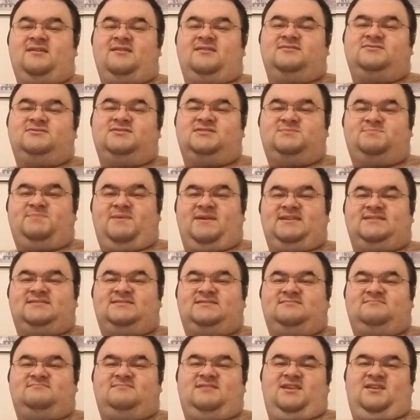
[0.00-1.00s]
just
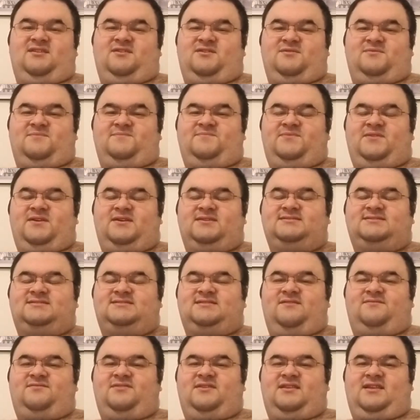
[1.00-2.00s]
based, on
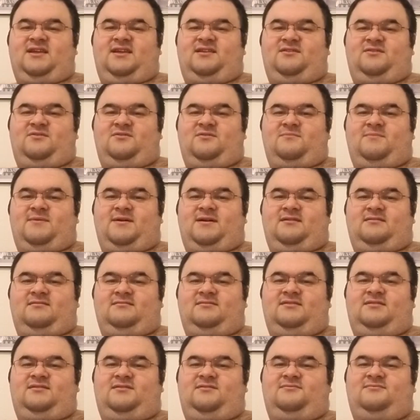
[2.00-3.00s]
stuff that I know
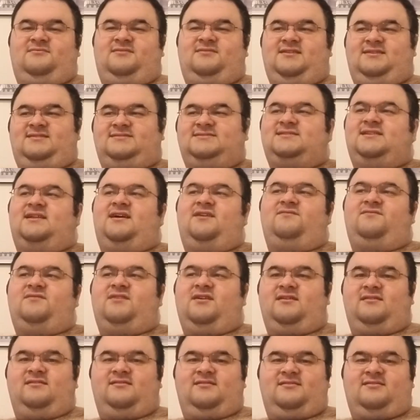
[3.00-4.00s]
about, things that I've
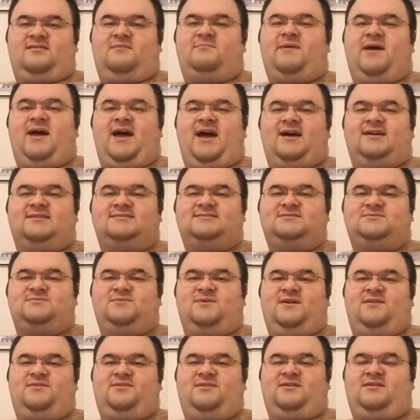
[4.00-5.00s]
done in the past
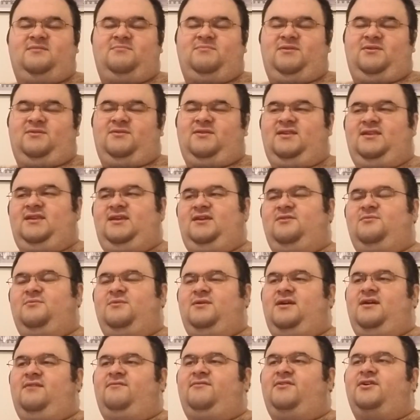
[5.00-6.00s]
throughout the community or
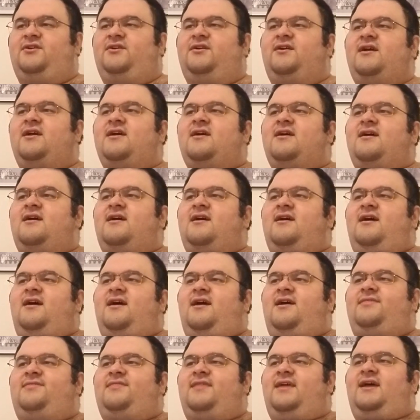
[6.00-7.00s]
whatever.
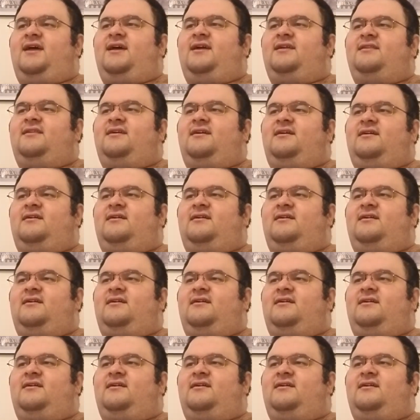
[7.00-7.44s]
And then,